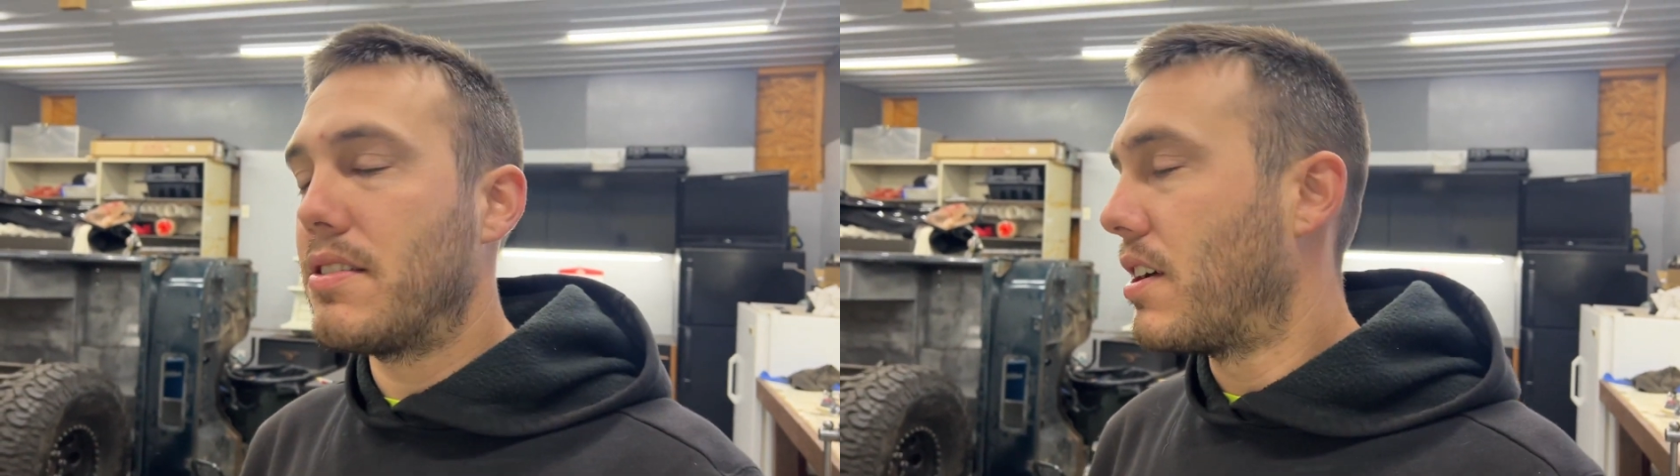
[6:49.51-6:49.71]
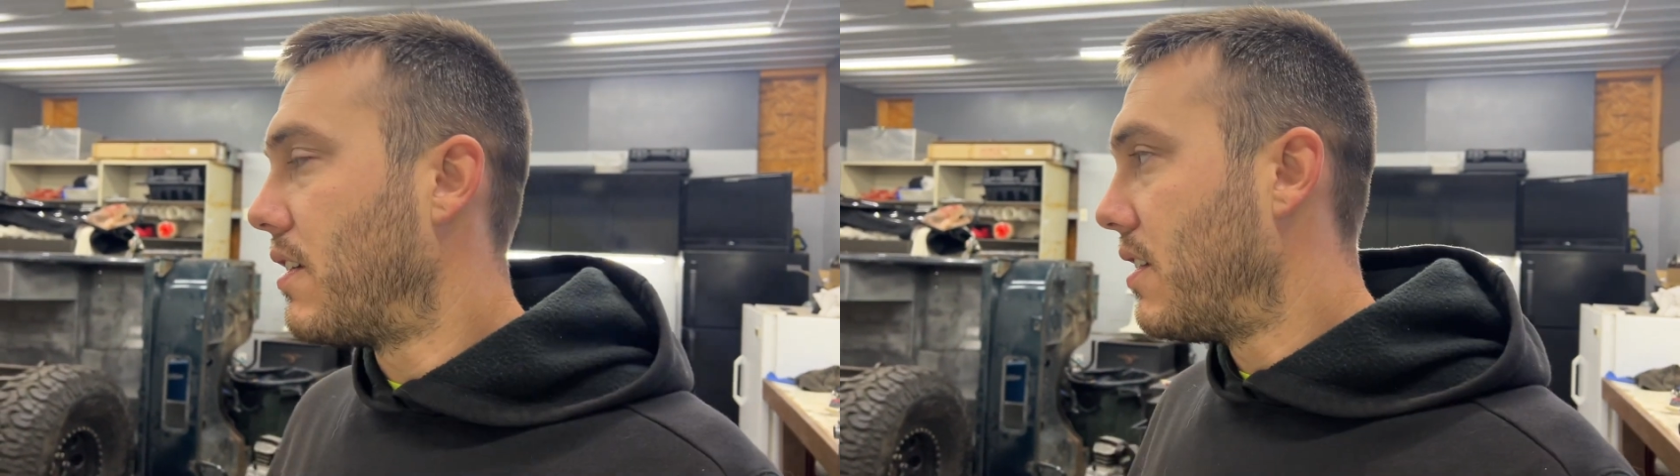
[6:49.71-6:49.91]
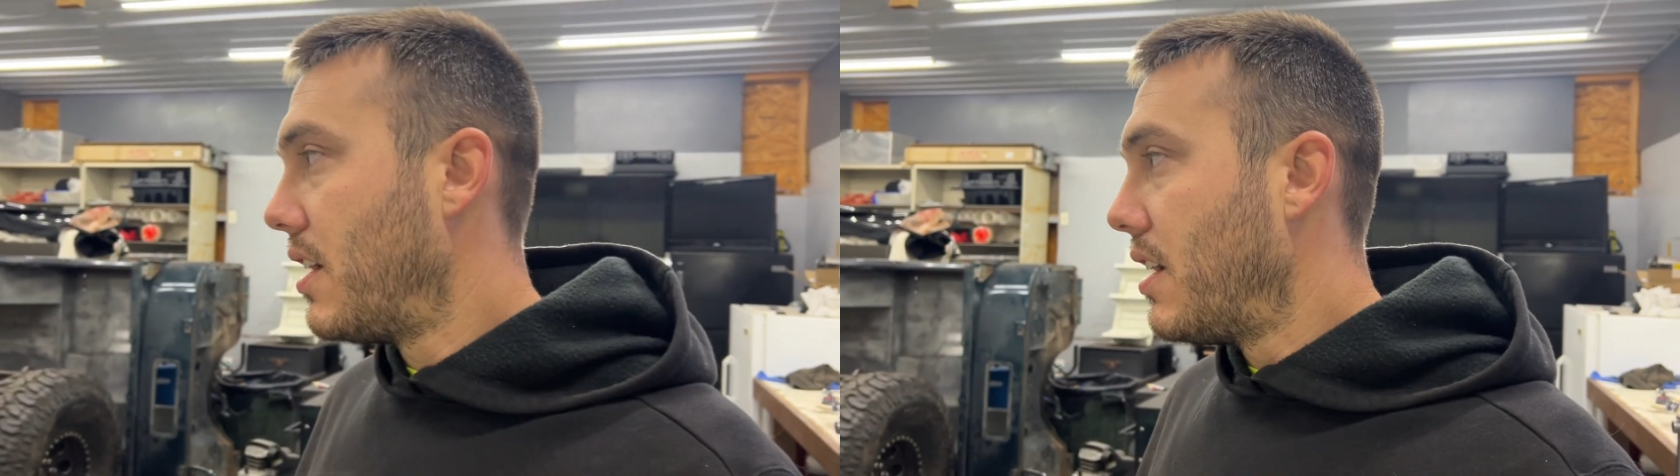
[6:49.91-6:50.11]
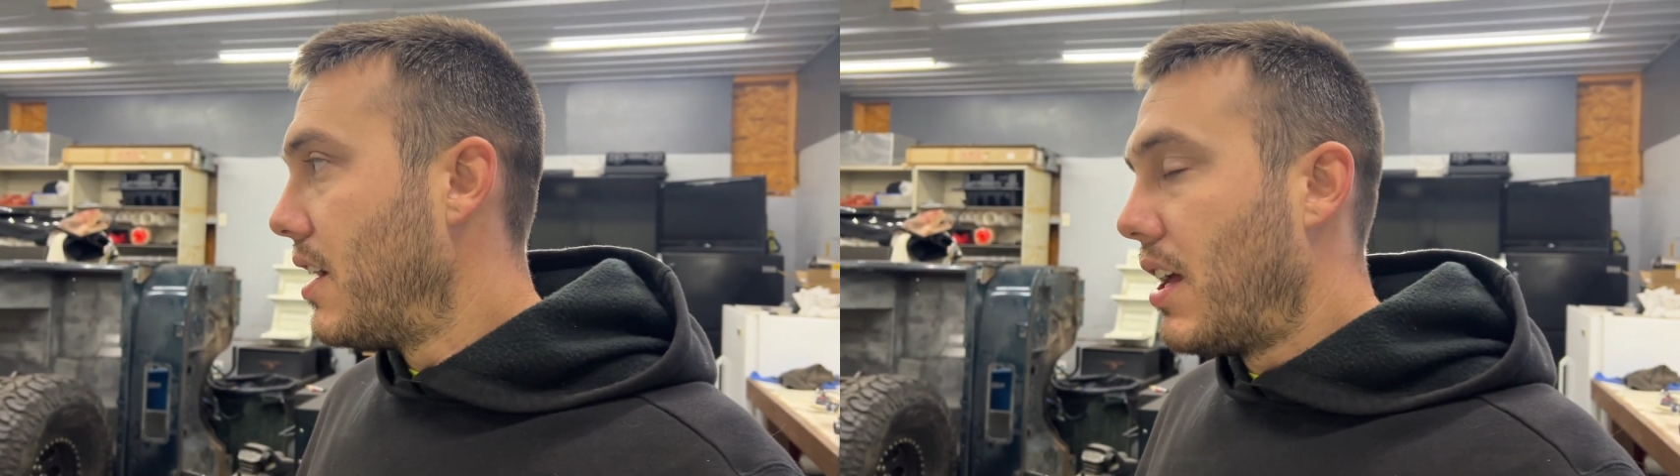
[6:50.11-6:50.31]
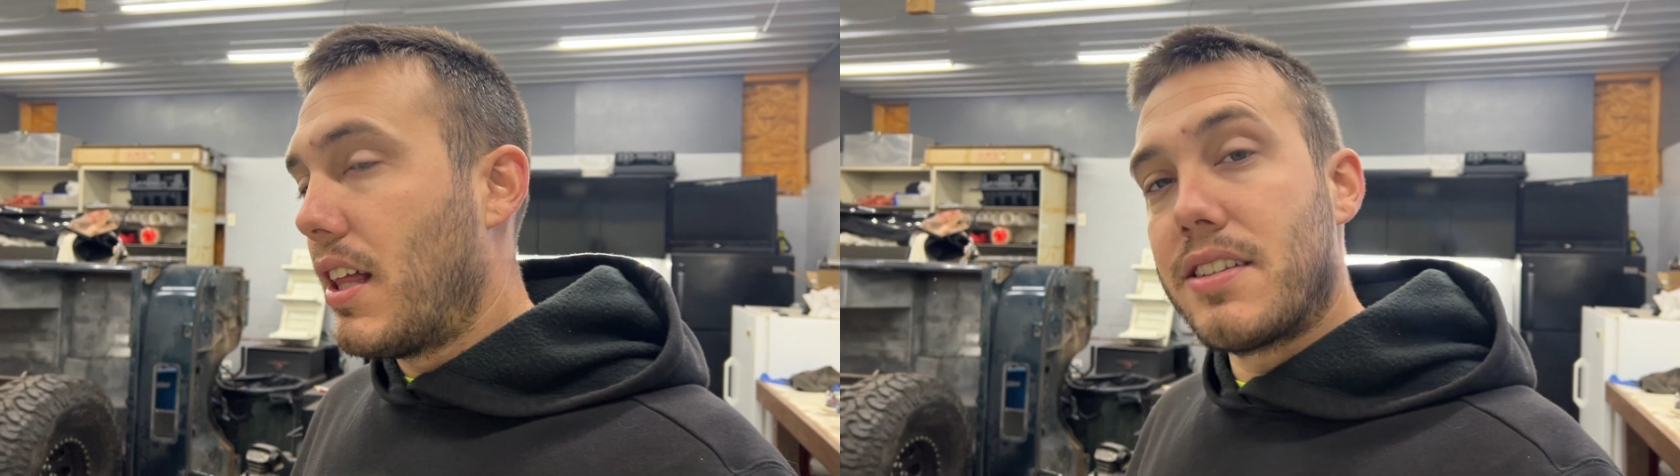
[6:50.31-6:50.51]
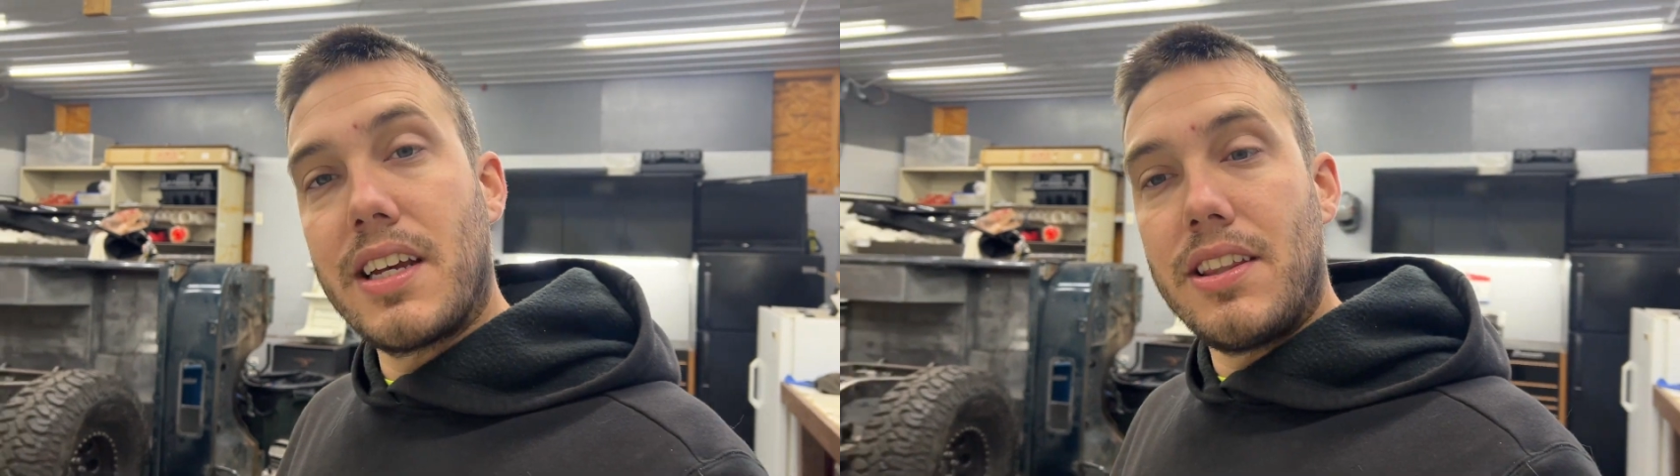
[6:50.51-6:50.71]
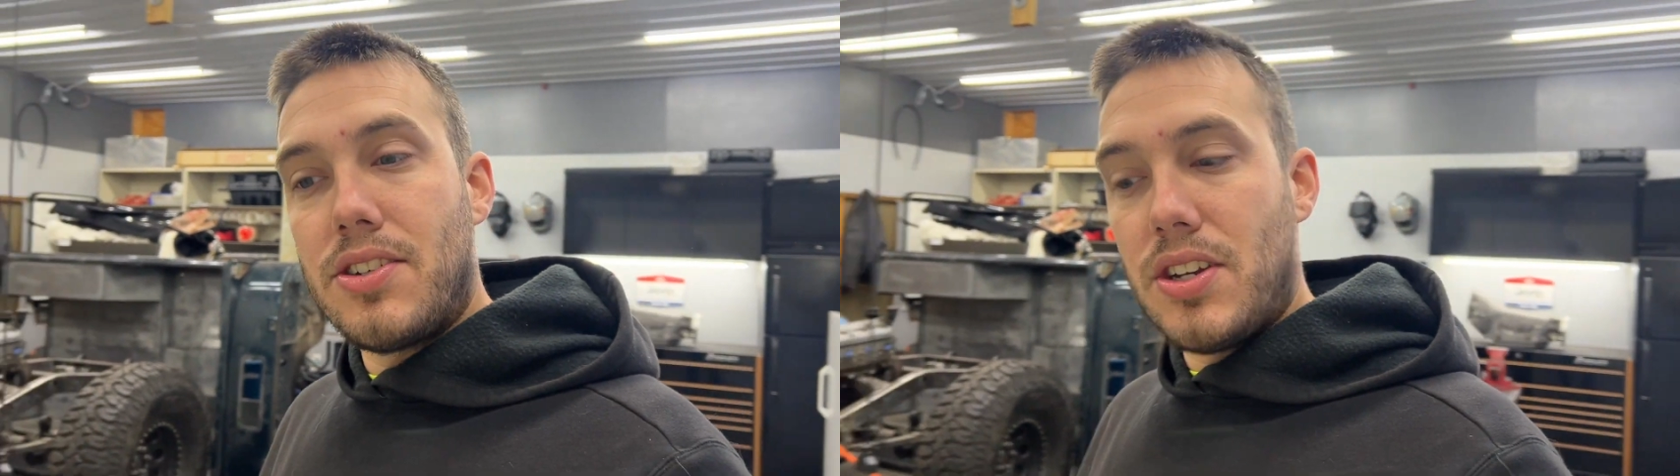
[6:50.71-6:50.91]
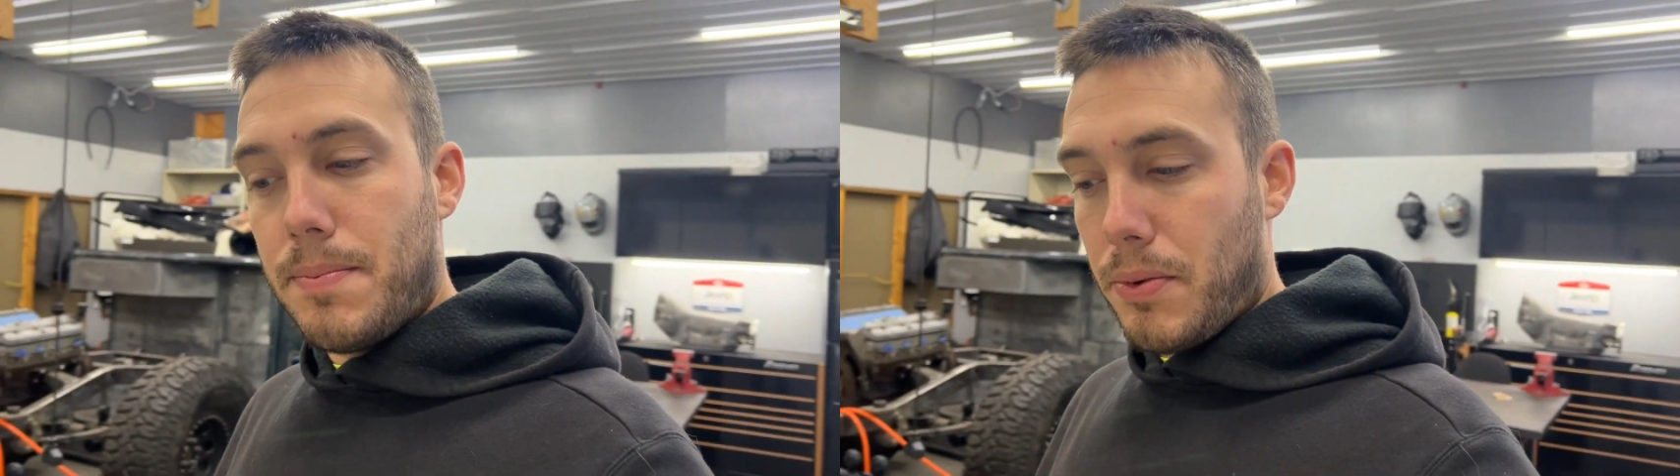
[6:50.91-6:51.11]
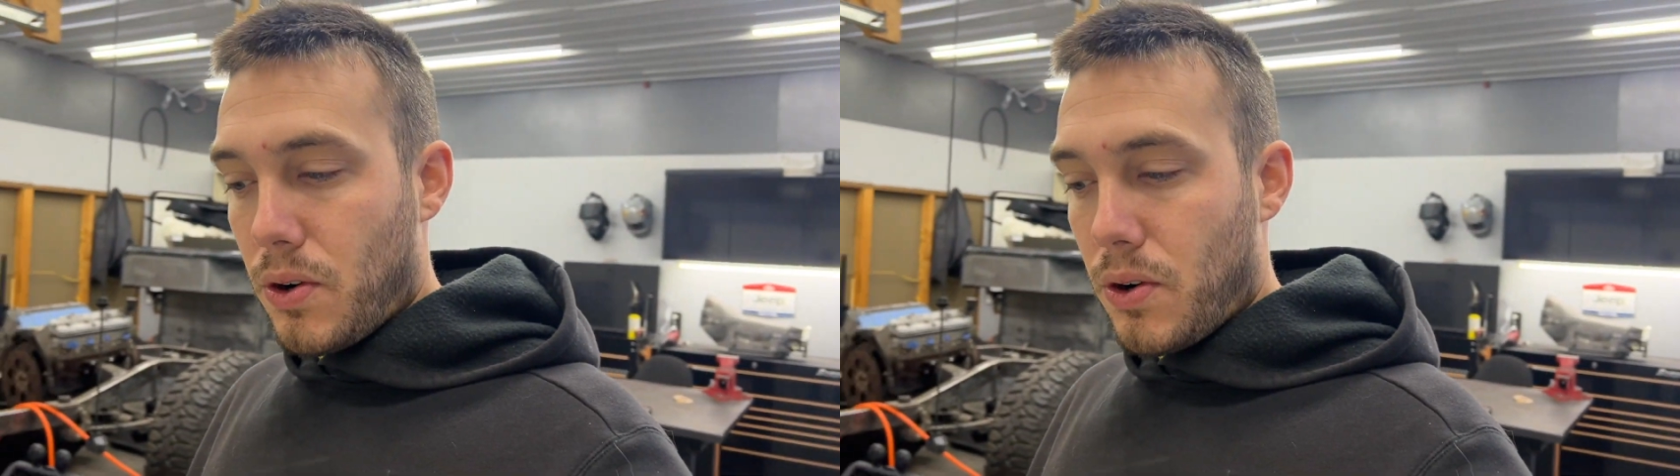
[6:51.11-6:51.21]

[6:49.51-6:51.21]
So let's get the Jeep